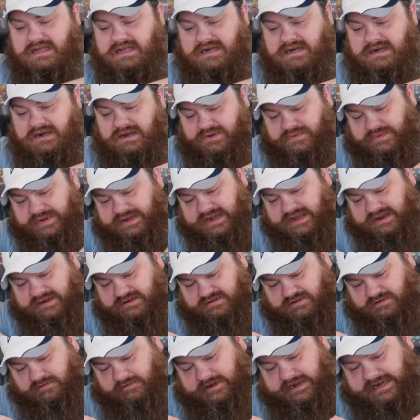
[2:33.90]
I don't know. You
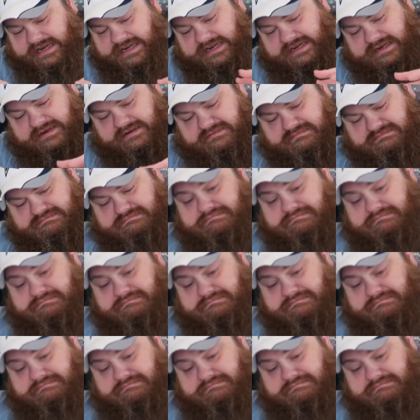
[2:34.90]
got green.